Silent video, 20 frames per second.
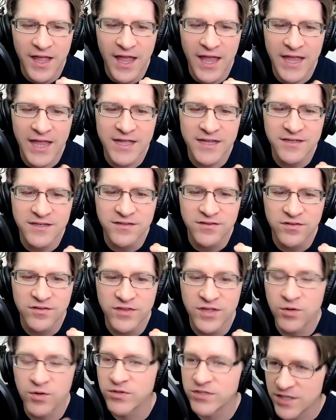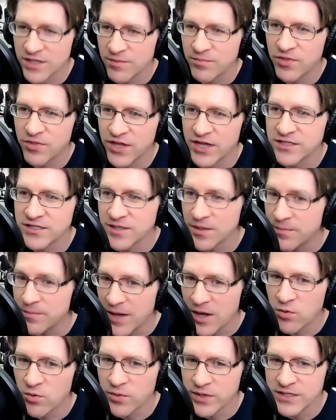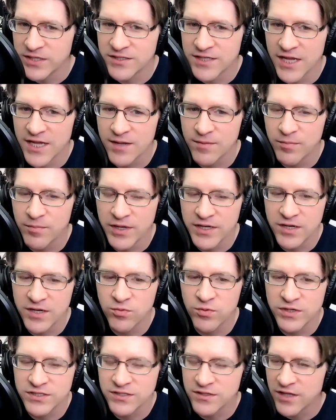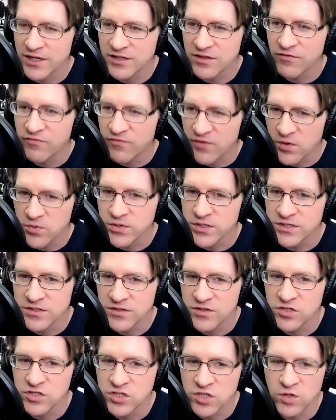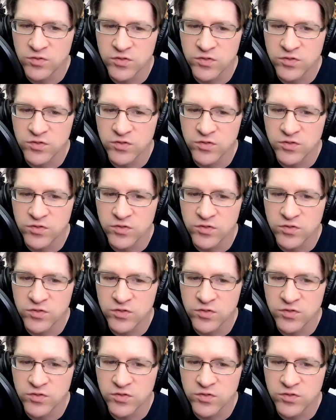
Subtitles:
And there were some things about Wednesday, but it wasn't like the focus of the show.